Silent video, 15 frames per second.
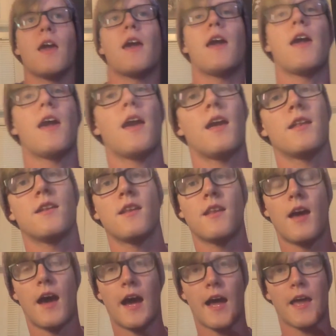and
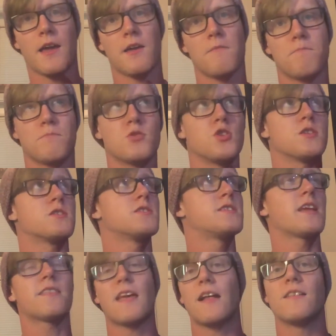I just
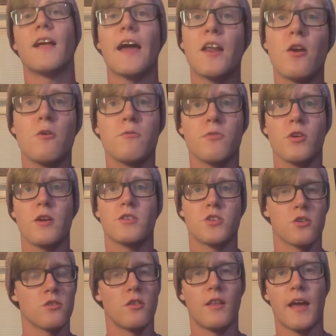stick that light over it,
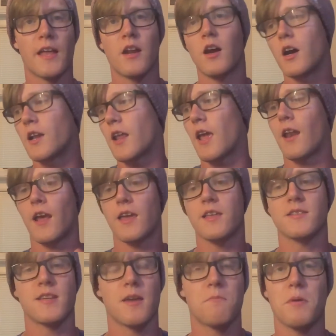turn the light on, and I
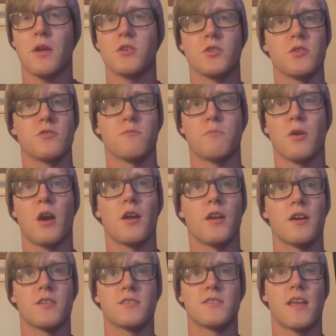can take pictures of
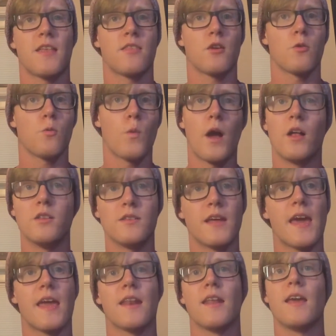products, and they're well
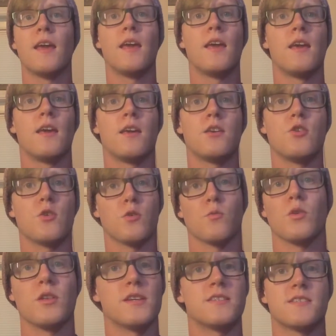lit. You can
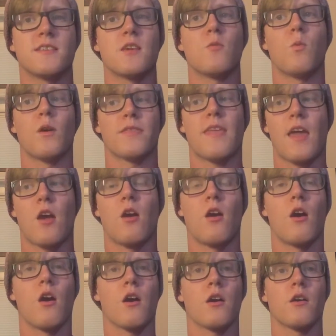really see what they
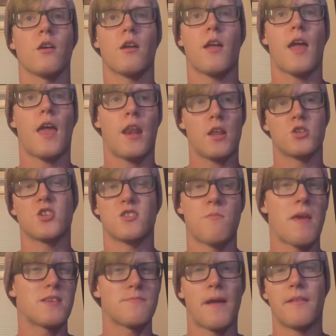are, and it just
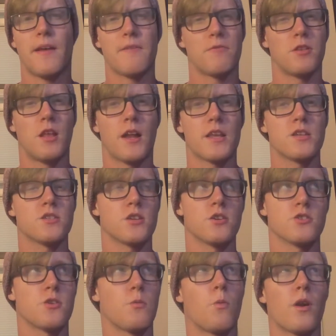makes my life a lot easier.
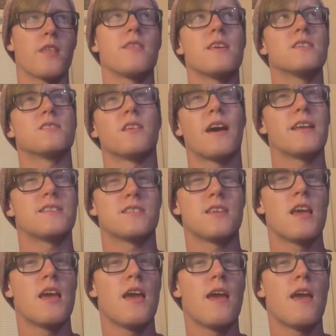So one of these lights,